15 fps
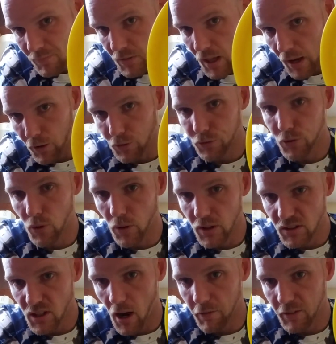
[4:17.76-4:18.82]
I don't throw it
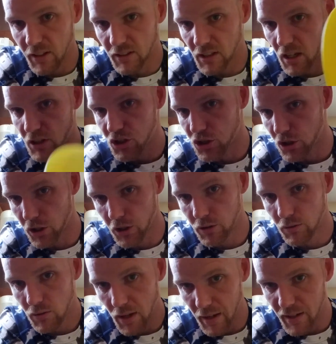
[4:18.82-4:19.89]
as often as I
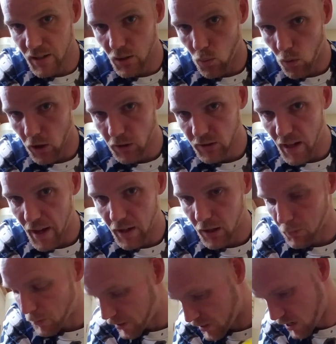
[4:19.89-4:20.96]
should. I need to work that
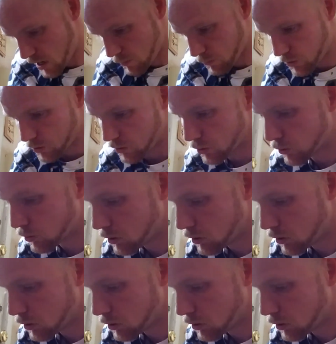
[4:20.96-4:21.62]
into my game too.